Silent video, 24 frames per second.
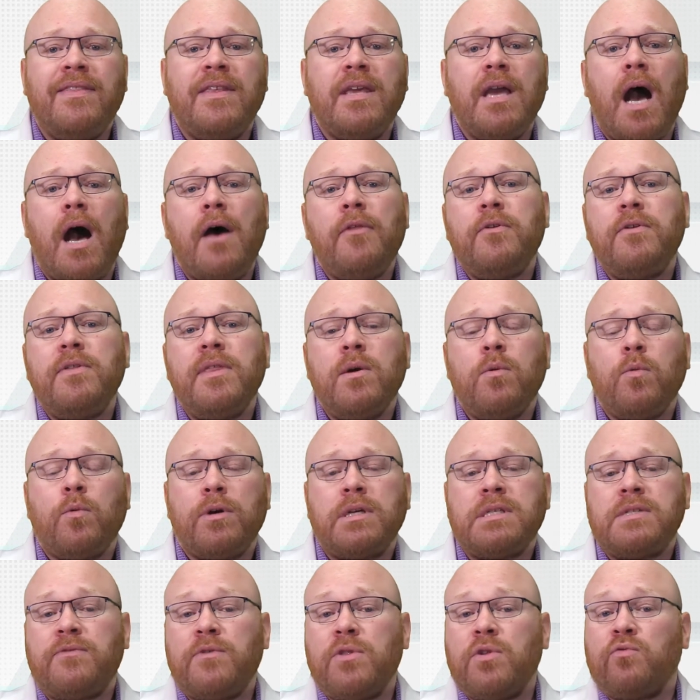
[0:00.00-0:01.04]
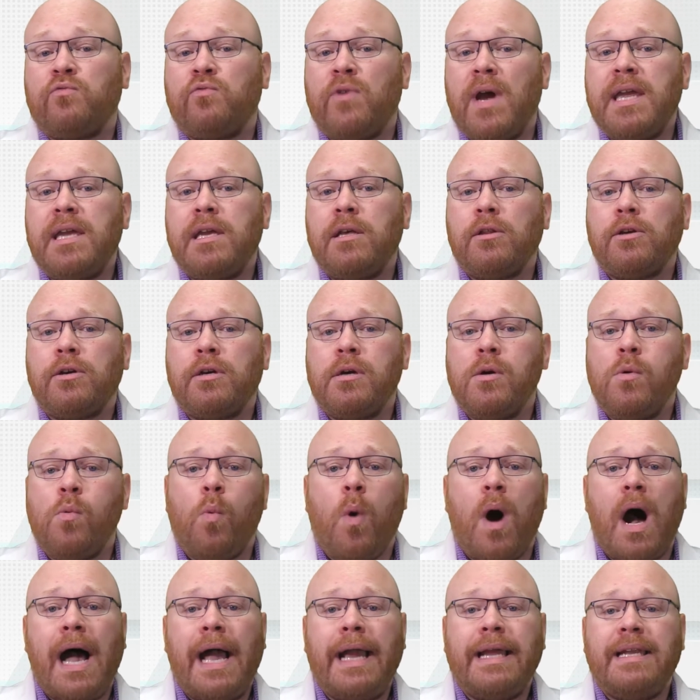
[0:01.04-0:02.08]
and the other that works for the regular,
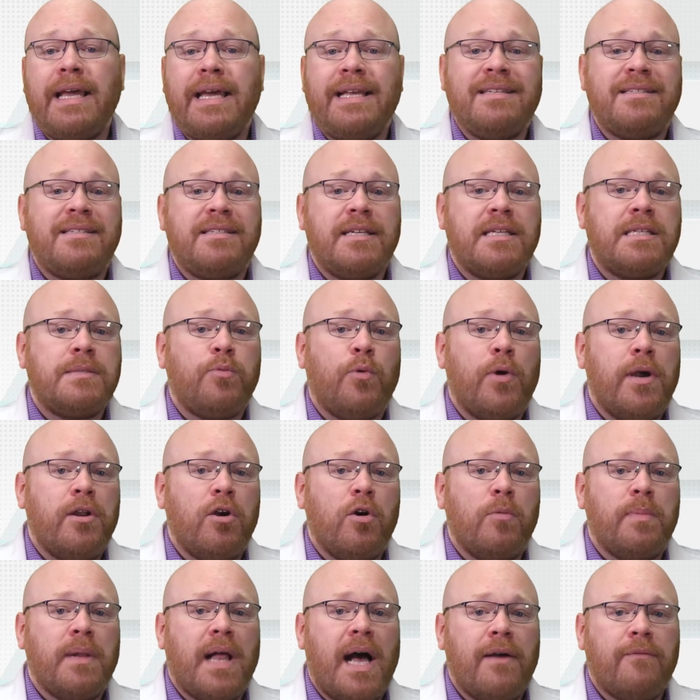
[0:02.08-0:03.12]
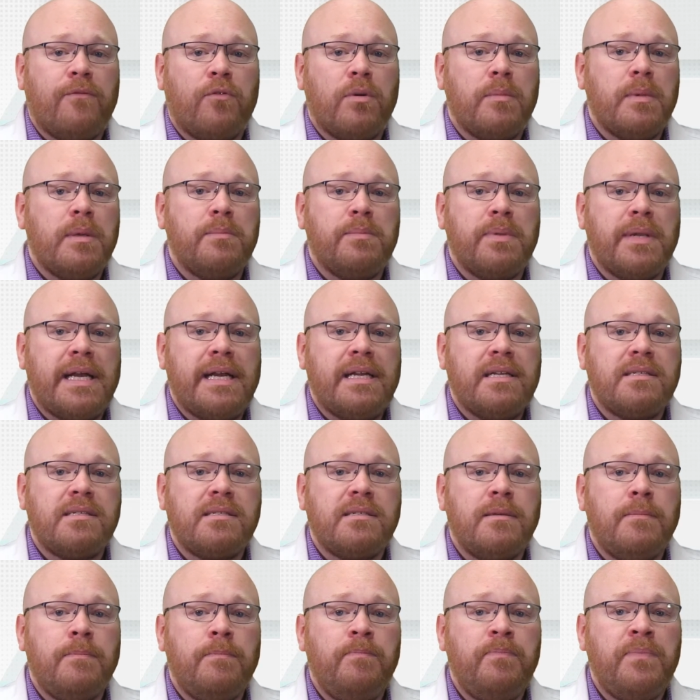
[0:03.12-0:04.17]
wide, and 6.0 platform
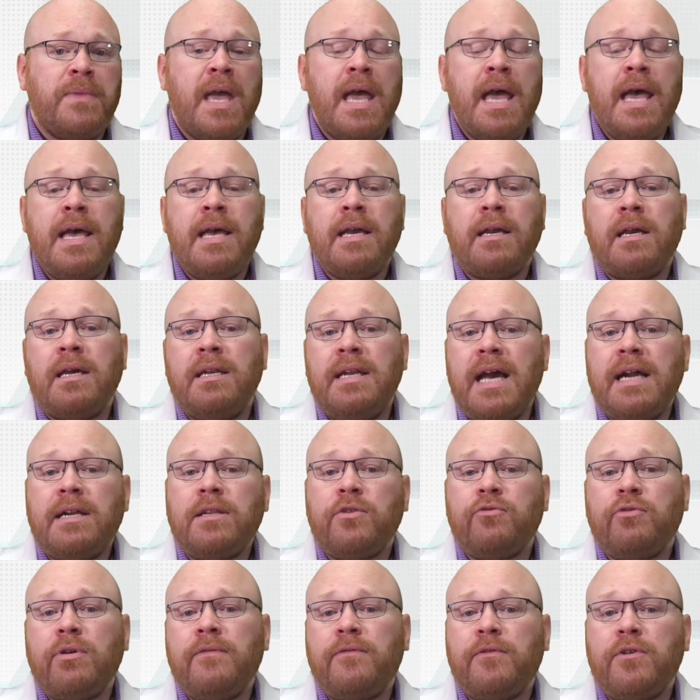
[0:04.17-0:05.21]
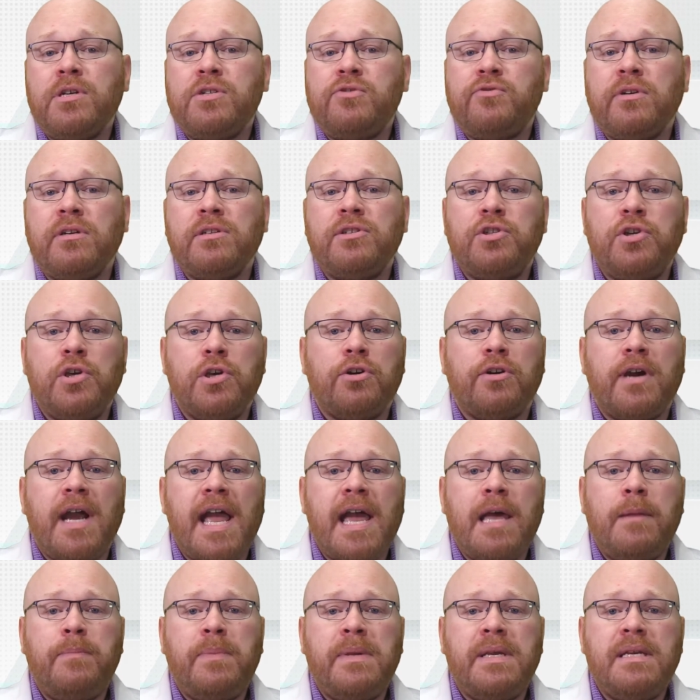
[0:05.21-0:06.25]
implants. Connect the reverse drill to your
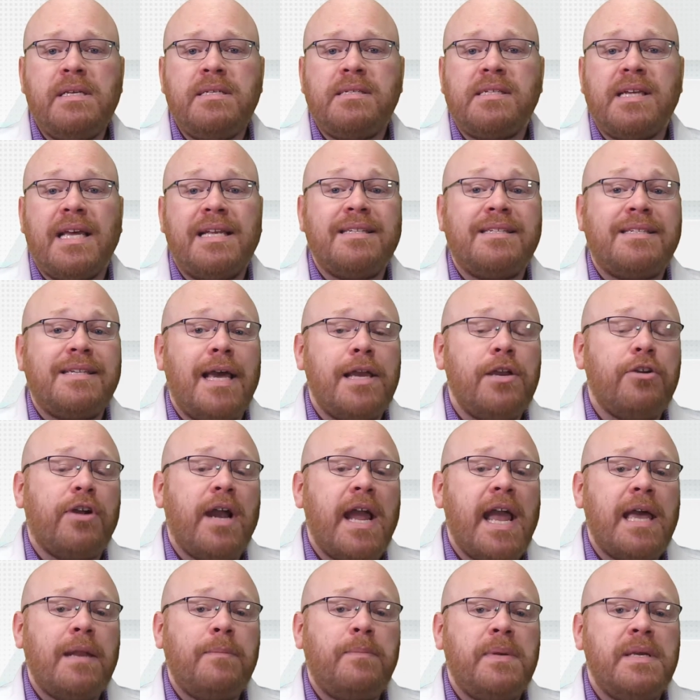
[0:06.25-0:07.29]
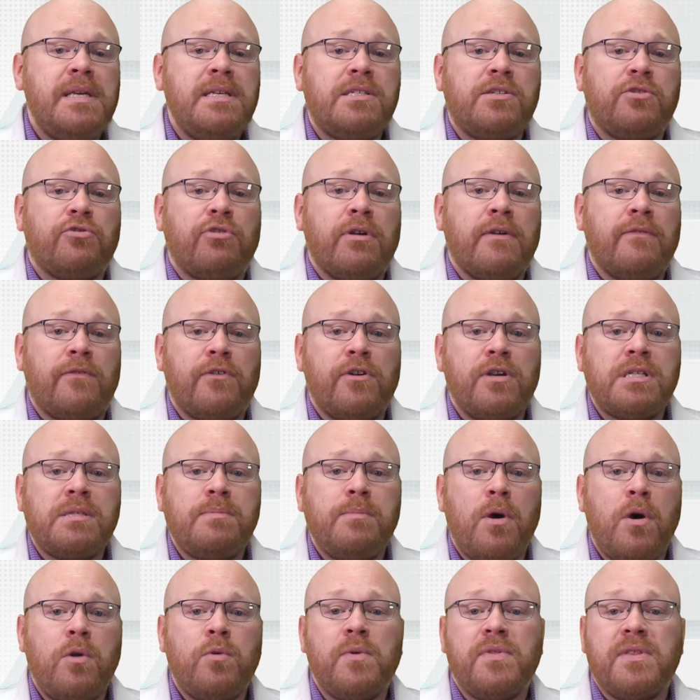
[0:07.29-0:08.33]
handpiece and set your handpiece to reverse
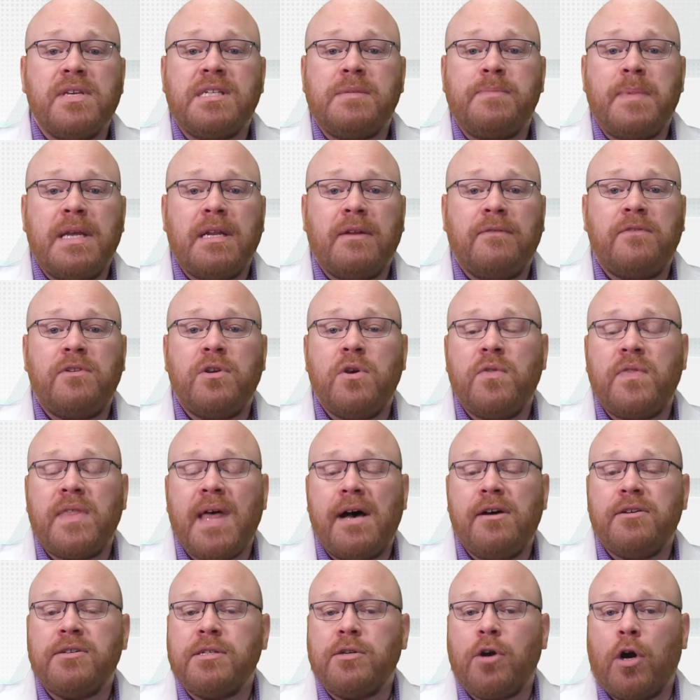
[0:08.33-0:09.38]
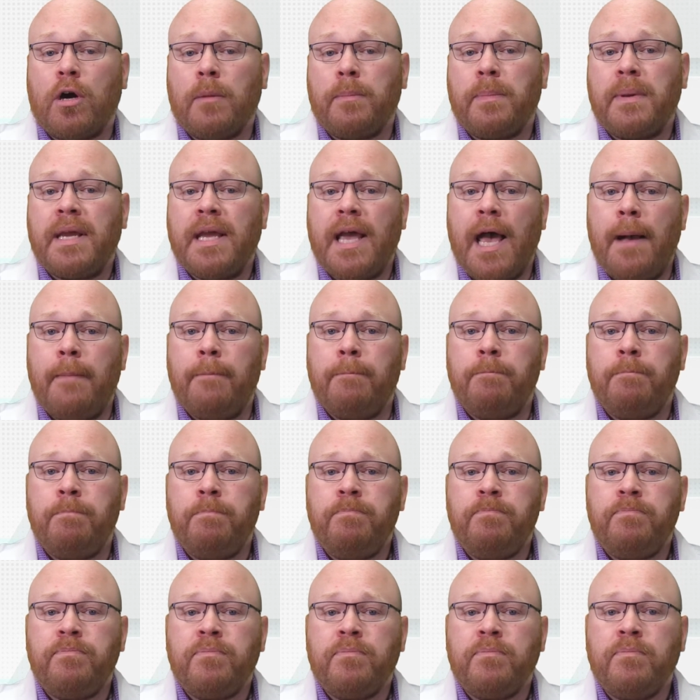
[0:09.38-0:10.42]
mode with a speed of 2000 RPM.
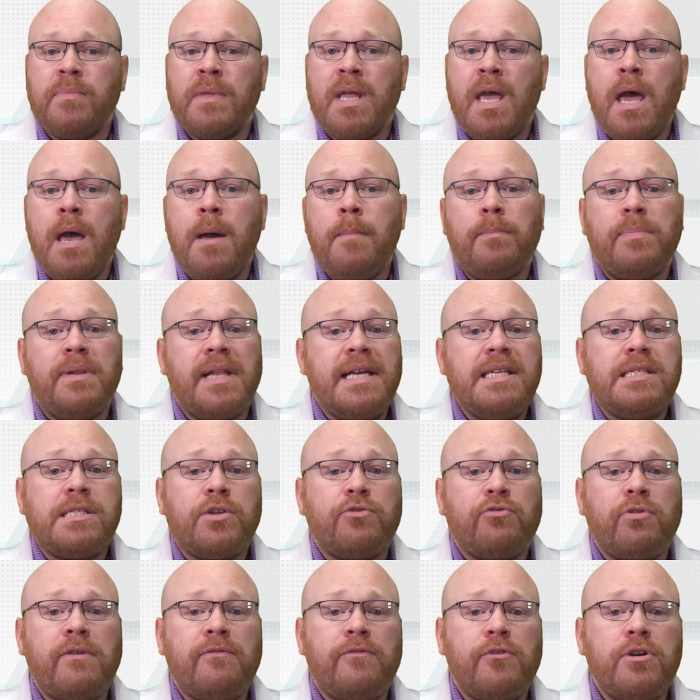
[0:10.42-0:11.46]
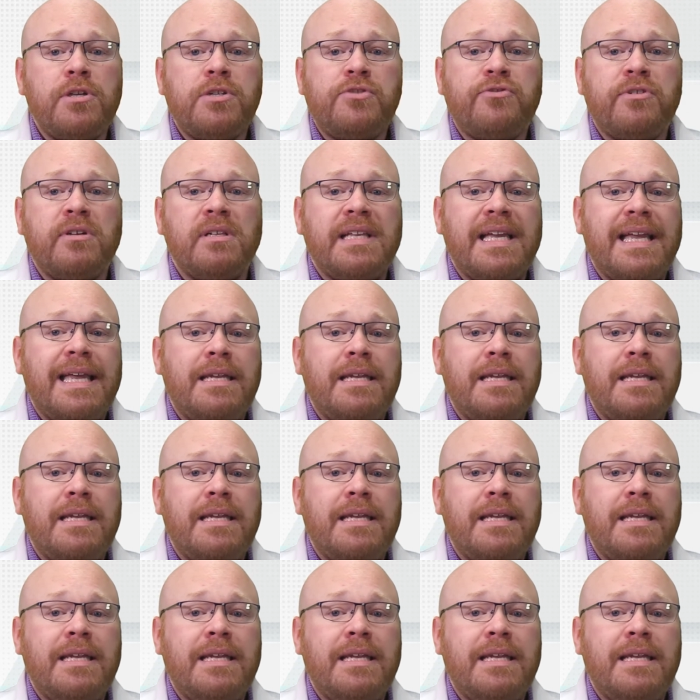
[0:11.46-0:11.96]
Place the reverse drill